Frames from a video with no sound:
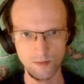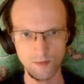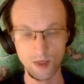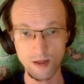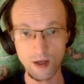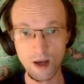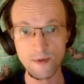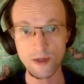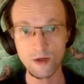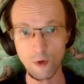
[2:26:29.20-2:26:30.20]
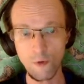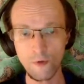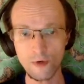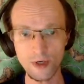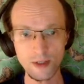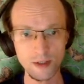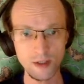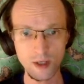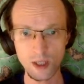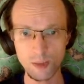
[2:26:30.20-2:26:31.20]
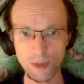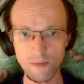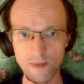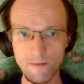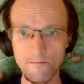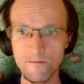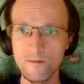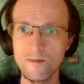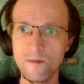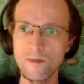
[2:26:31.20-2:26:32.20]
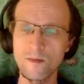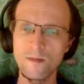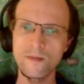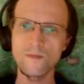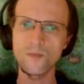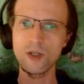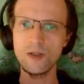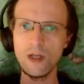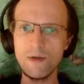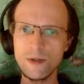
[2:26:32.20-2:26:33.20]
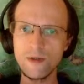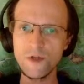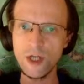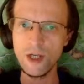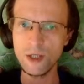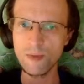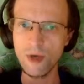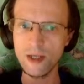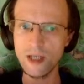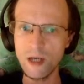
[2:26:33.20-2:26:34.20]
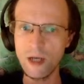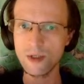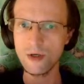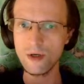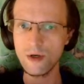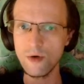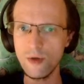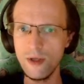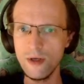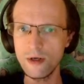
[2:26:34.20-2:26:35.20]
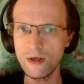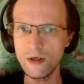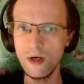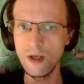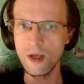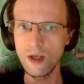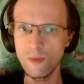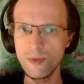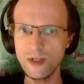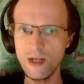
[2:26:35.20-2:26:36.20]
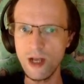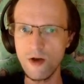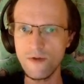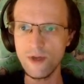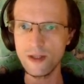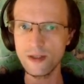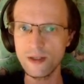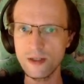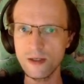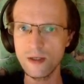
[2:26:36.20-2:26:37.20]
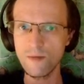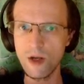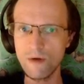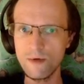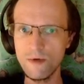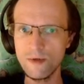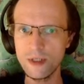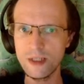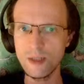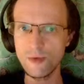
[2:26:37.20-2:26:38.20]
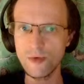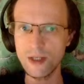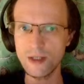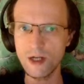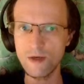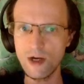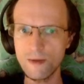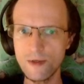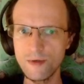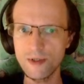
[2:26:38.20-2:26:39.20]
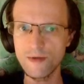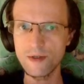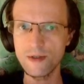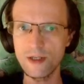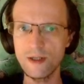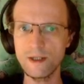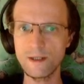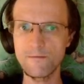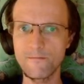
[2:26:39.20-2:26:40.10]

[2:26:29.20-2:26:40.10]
Yeah, and they go for it. Can't blame them. So now it sort of changes my idea. I was gonna go here, but now that my road is liberated, I'd rather do something like this.